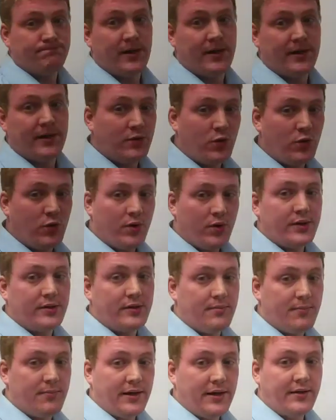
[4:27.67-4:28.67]
ignoring
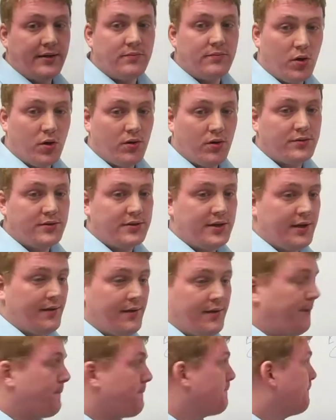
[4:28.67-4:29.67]
the mic
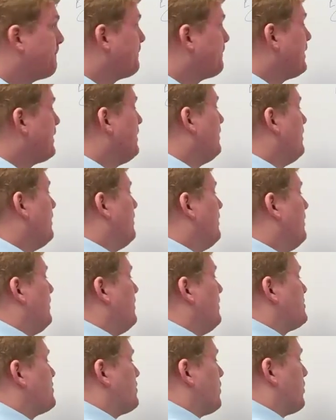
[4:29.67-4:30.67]
altogether.
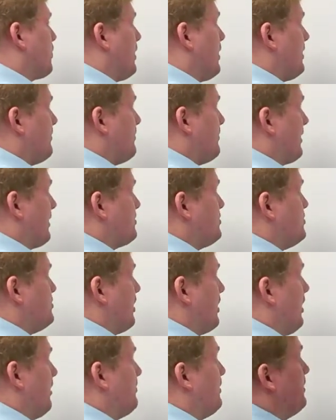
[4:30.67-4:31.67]
It's the running back's
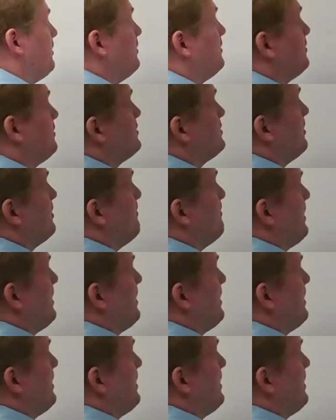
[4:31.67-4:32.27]
job to